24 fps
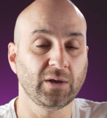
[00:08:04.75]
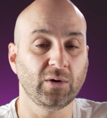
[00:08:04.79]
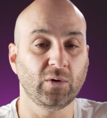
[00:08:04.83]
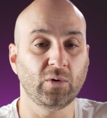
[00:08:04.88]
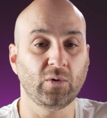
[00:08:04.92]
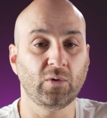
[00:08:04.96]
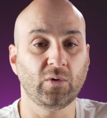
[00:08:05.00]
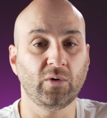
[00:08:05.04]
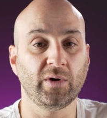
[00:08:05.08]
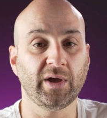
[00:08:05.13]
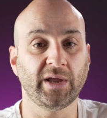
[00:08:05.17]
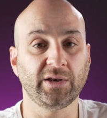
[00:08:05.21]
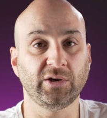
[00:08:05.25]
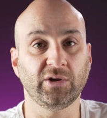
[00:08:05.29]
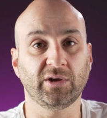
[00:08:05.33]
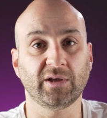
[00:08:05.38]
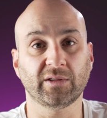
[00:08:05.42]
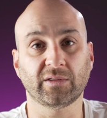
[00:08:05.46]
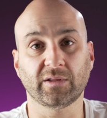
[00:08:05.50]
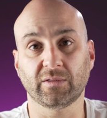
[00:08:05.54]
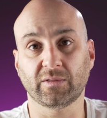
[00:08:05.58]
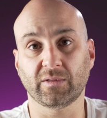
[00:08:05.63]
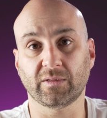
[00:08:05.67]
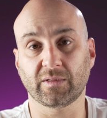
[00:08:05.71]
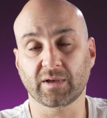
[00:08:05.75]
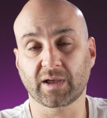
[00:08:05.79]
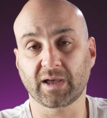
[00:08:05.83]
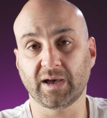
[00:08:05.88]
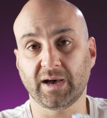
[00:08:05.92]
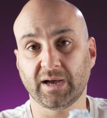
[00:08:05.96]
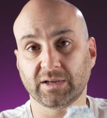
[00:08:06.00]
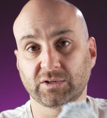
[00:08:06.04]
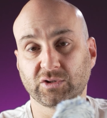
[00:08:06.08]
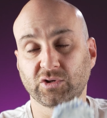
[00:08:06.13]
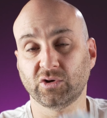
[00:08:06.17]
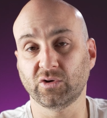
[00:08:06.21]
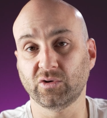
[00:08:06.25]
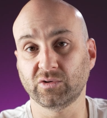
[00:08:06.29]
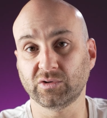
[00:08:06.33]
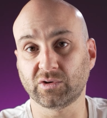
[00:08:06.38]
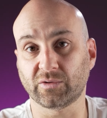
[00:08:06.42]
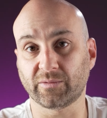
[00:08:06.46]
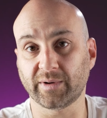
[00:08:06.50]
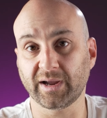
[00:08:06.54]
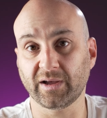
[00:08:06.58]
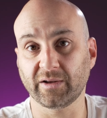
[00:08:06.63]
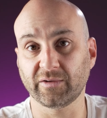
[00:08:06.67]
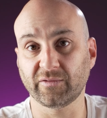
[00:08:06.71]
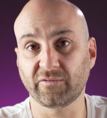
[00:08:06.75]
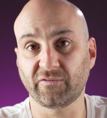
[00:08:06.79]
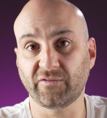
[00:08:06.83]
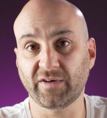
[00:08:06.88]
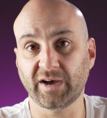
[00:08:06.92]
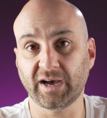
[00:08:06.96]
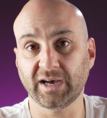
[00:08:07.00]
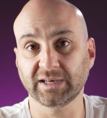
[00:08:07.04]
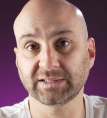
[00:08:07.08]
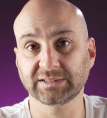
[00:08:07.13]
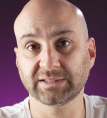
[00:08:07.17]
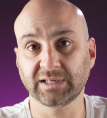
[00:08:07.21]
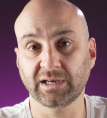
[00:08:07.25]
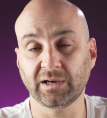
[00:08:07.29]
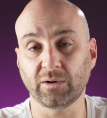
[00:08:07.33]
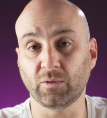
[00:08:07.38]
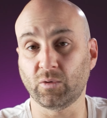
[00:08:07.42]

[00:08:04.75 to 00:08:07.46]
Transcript: and you get the car turned around faster,